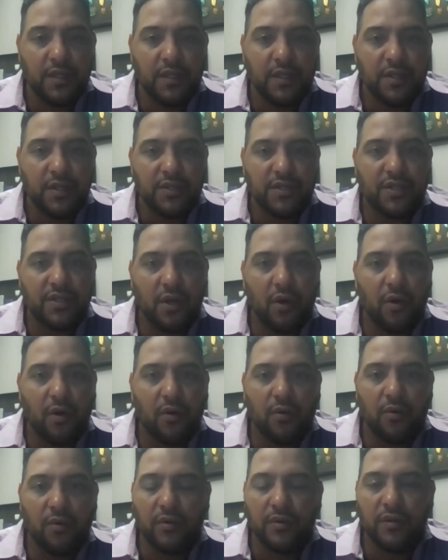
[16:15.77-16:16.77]

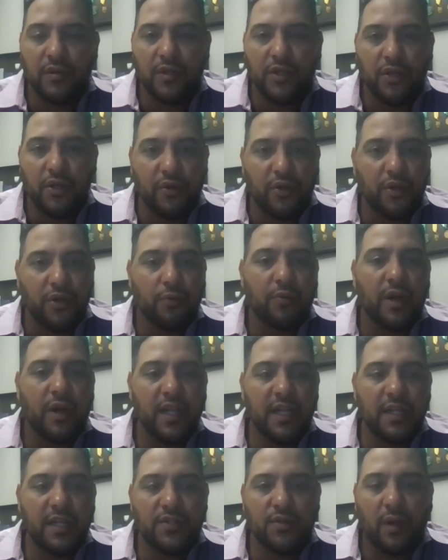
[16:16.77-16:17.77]
So you're running
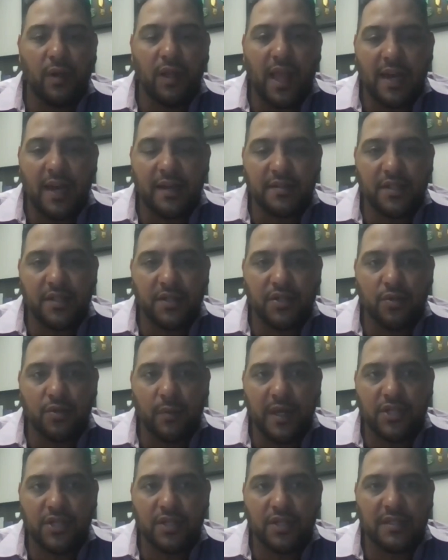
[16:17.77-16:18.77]
into a lot of
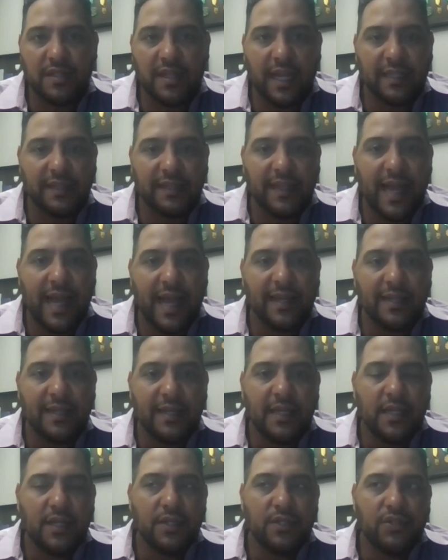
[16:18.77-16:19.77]
situations like that.
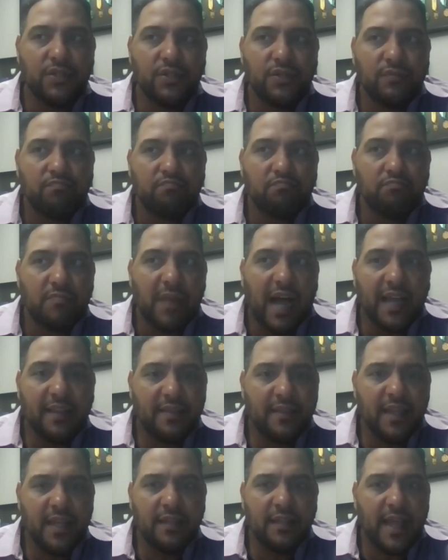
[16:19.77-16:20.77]
I
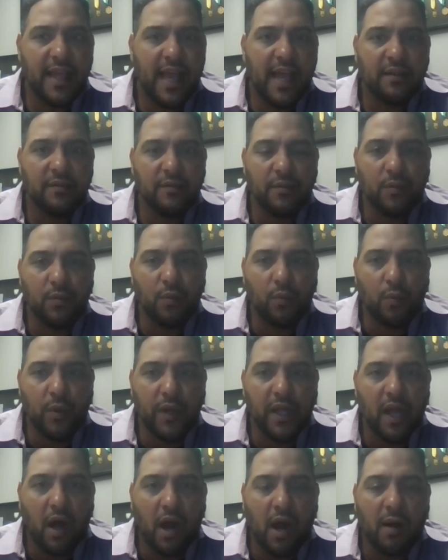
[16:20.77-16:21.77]
think that we
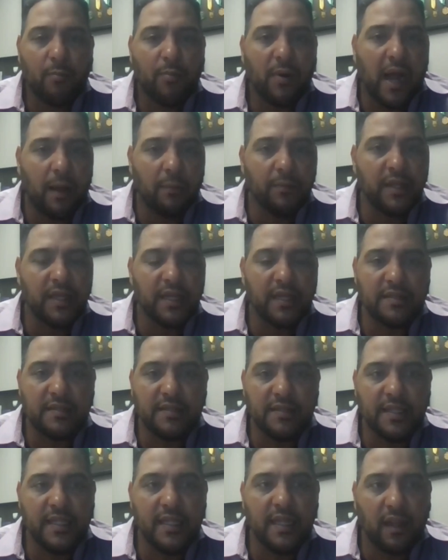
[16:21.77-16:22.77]
are probably going to
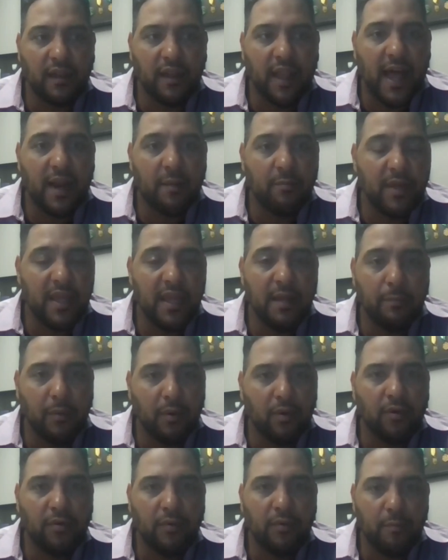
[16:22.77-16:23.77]
see a lot of
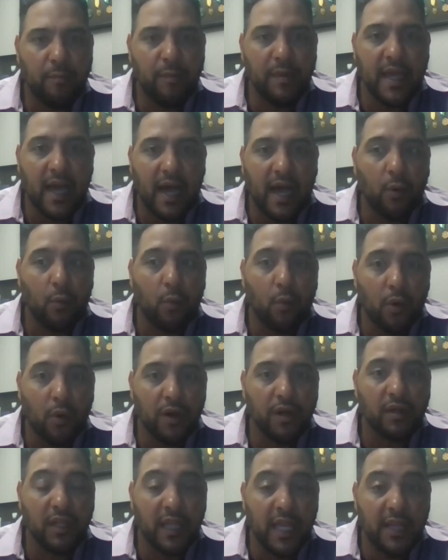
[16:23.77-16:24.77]
people be out of work
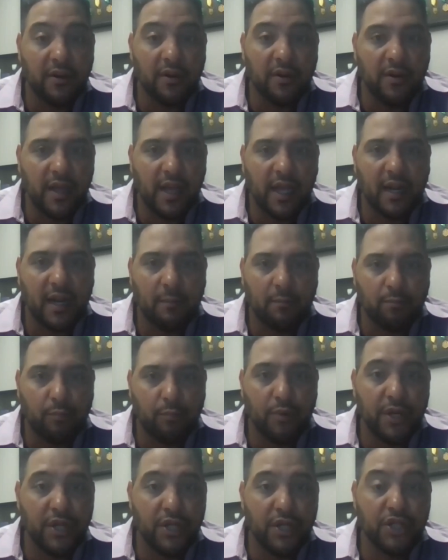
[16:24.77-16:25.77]
later, and I'm
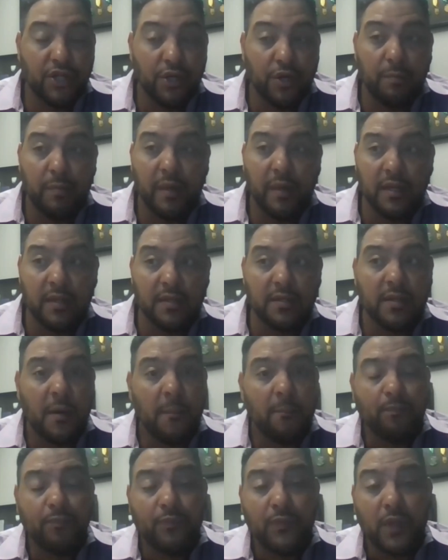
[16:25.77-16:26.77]
pretty sure because
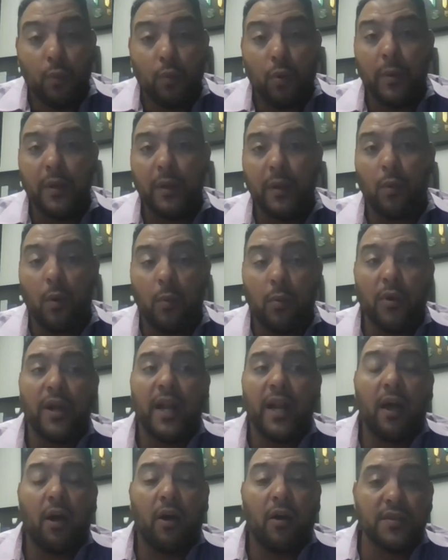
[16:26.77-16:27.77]
what we're
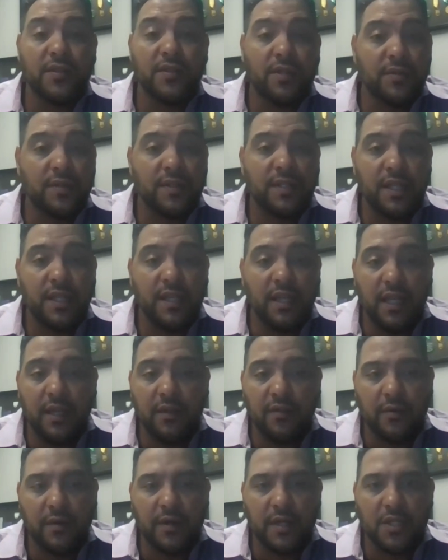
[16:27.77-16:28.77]
not also seeing
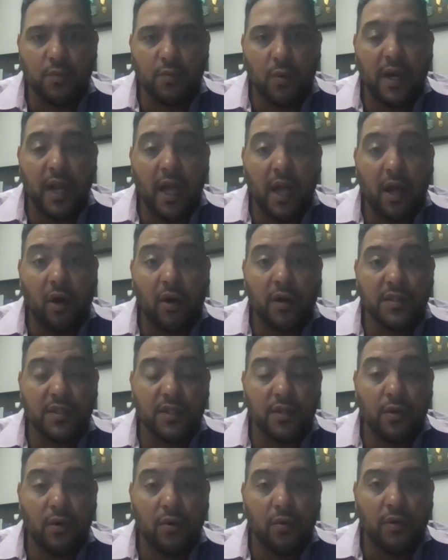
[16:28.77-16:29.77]
either is we're not
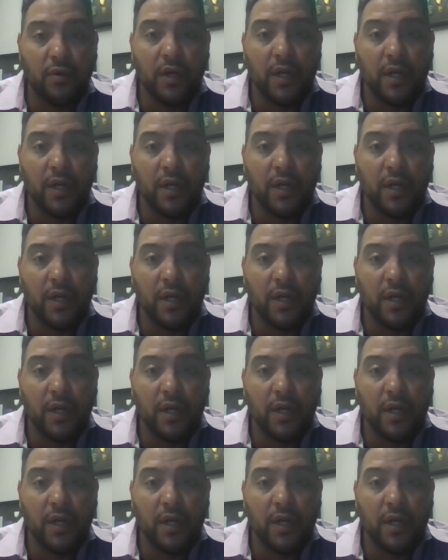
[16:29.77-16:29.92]
also